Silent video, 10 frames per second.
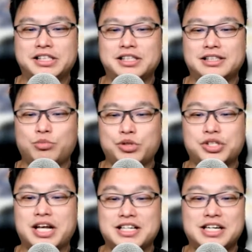this, which
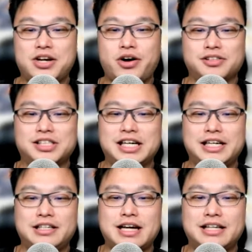they did not
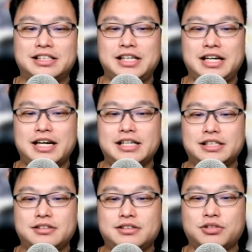say at CES. So